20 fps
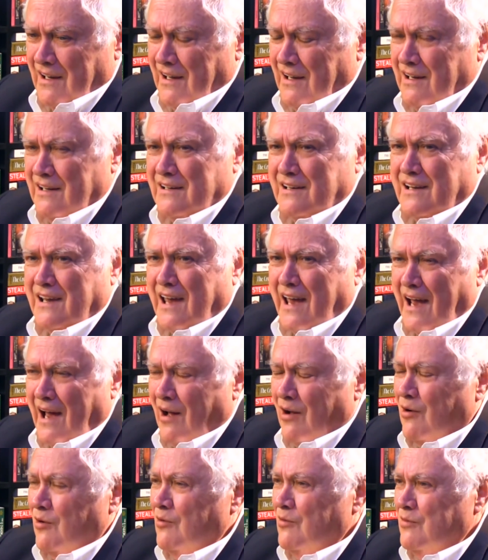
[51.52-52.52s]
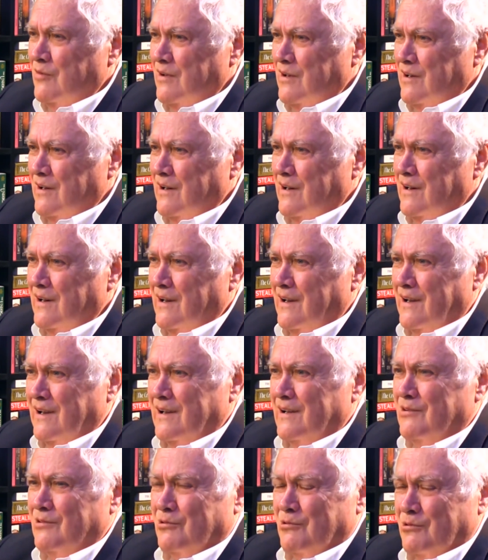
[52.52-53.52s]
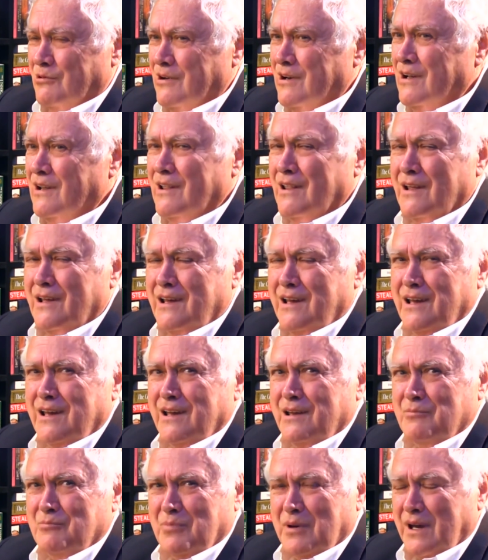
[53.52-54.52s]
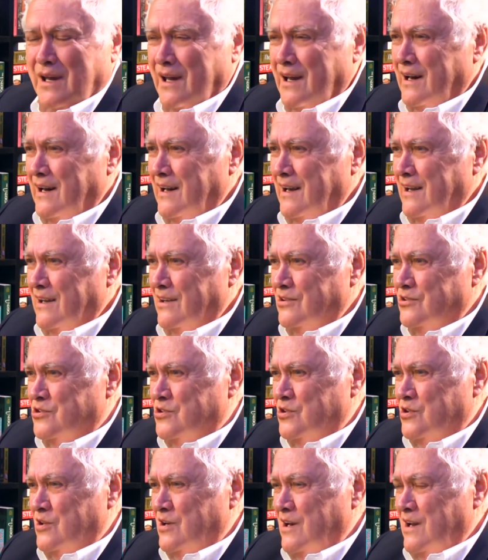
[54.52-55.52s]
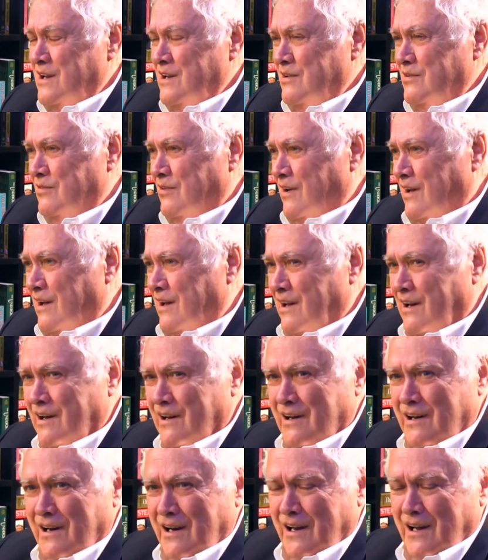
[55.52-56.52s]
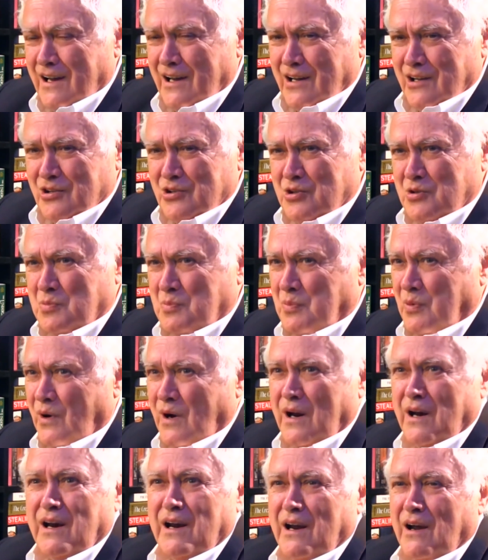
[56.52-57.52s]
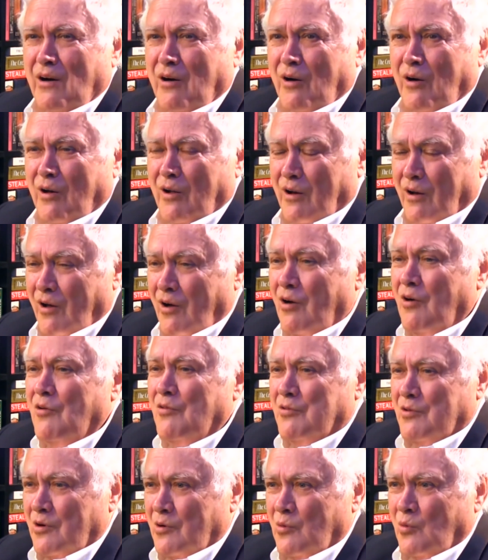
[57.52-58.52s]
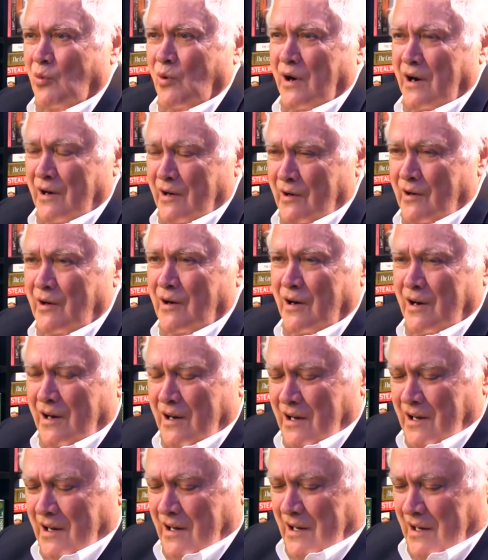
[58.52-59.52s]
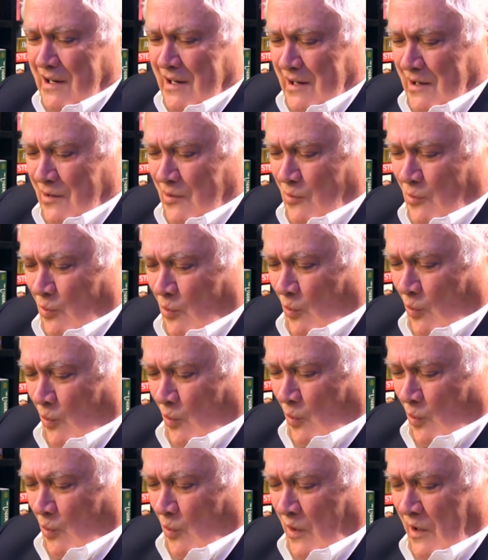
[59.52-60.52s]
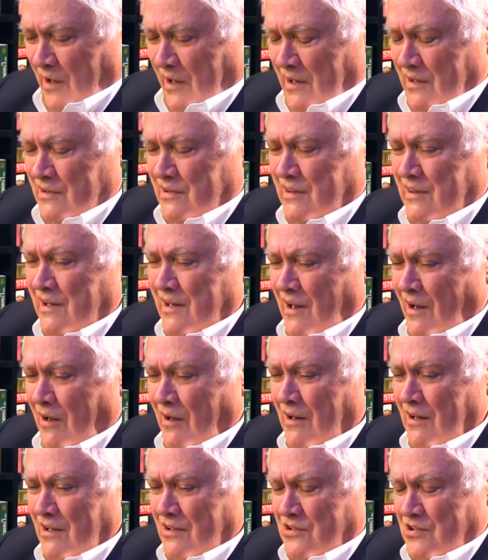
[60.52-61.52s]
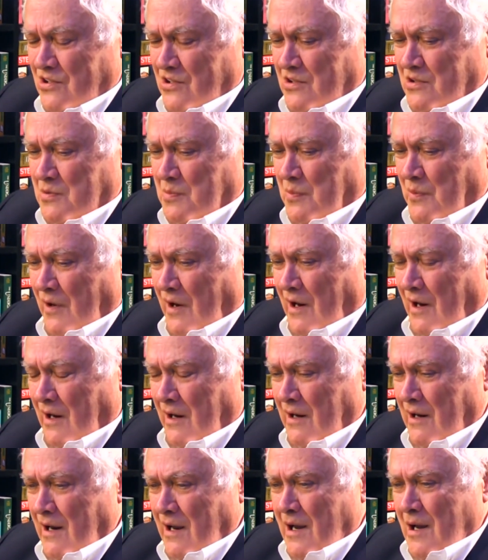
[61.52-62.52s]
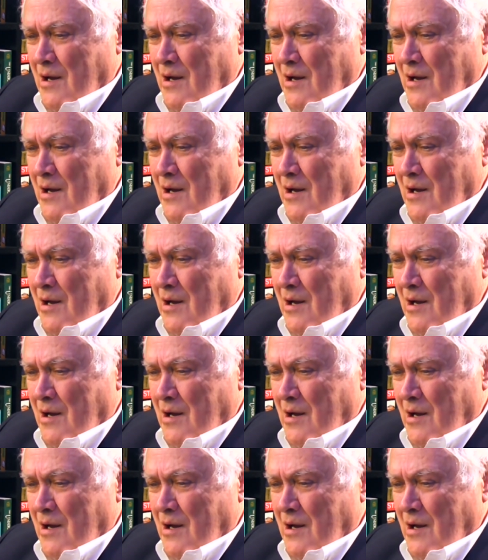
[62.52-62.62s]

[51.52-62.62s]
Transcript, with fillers: and Calvin really beginning in Geneva and spreading all over where where his theology spread.